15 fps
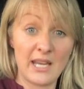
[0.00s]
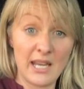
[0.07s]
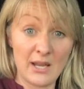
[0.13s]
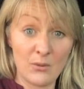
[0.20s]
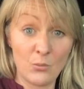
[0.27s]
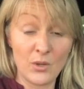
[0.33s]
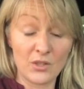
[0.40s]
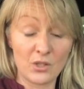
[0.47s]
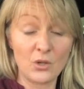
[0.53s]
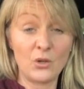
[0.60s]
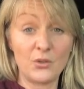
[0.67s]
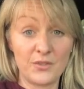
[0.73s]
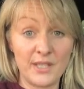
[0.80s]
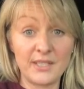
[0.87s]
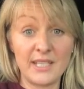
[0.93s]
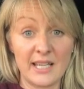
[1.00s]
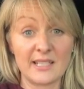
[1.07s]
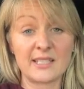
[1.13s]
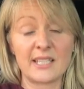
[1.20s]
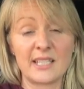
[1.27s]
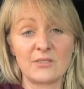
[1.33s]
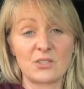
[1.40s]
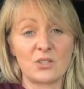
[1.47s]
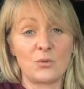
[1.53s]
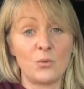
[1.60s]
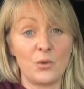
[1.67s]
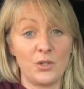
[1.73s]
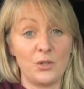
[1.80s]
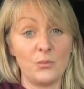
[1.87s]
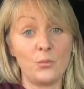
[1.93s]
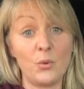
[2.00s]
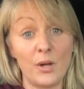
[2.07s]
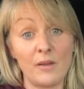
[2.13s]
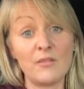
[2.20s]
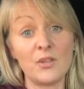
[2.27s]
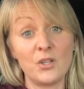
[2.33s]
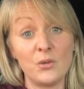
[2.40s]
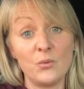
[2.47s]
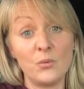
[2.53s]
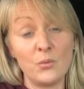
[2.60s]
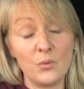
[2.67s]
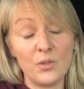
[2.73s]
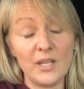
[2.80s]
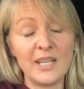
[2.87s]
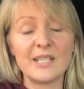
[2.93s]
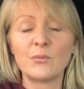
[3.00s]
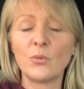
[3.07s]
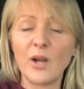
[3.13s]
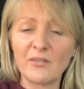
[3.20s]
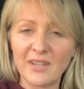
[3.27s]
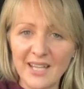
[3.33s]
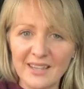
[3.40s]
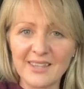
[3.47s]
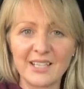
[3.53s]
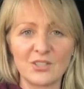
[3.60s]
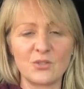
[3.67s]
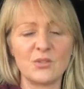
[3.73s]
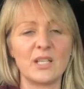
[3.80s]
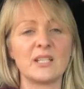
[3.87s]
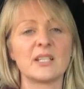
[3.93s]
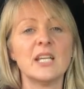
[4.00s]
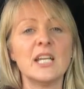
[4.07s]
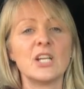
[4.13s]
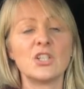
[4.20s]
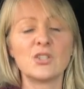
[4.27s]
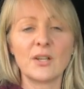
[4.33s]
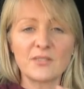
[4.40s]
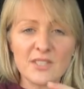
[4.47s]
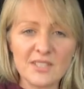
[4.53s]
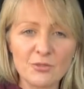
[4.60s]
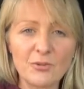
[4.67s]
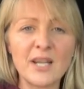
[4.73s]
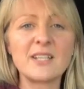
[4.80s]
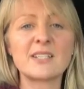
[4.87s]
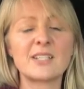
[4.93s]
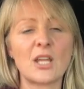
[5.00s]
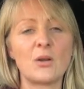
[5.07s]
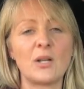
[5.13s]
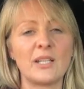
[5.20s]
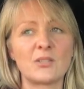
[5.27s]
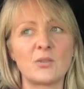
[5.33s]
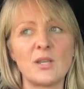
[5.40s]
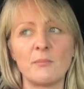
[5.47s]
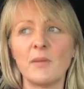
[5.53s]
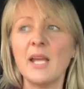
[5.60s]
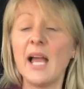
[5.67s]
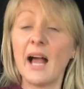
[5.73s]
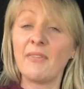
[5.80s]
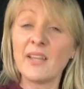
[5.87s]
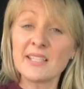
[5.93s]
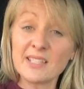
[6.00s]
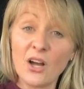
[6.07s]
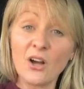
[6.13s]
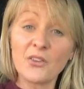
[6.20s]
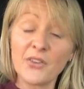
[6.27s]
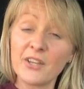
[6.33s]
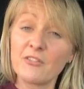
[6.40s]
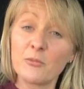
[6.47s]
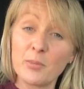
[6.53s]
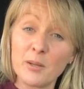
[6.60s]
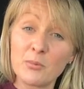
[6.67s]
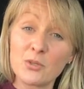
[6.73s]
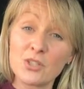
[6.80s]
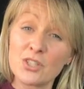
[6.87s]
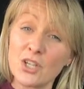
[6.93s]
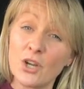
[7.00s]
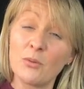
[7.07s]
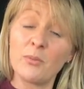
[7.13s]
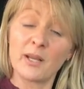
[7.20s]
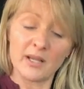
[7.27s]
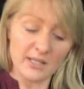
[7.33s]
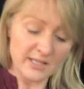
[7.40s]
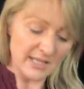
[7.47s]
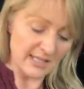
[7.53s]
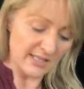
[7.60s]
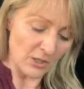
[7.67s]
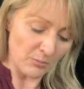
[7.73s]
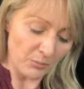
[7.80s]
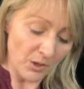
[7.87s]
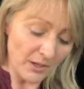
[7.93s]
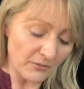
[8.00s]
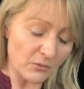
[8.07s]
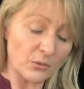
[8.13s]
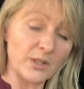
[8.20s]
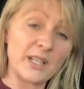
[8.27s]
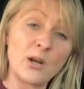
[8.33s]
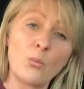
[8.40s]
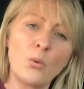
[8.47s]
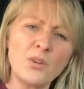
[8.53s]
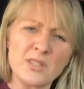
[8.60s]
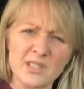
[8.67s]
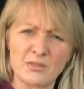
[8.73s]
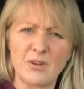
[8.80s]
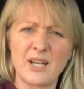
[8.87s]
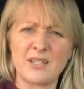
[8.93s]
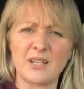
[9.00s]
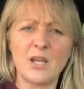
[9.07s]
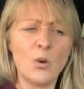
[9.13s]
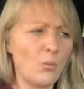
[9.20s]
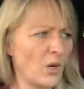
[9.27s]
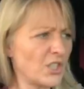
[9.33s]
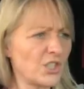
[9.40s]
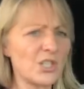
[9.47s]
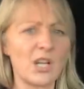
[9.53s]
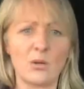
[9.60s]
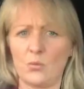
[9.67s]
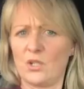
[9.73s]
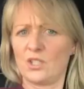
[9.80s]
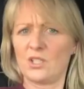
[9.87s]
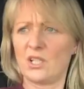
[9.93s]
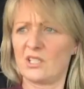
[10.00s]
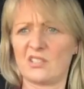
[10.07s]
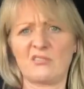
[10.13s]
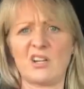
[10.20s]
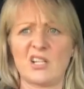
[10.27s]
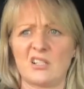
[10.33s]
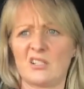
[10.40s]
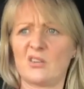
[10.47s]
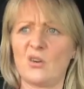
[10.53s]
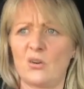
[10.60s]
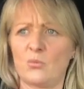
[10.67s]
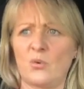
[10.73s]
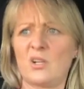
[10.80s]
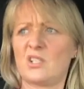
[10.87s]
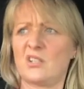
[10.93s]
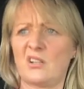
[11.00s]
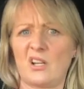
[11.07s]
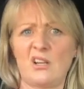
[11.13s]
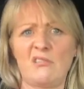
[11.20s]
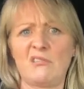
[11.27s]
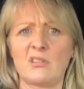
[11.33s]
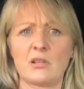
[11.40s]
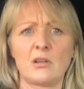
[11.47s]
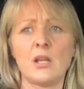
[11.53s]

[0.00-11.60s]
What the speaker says: with God, then yes, he gives you whatever you need and whatever he thinks you need. You have to surrender totally to him, and that's the hard thing for people to do, because they're so prideful. They don't want to surrender. Why should I surrender to God? Why should I?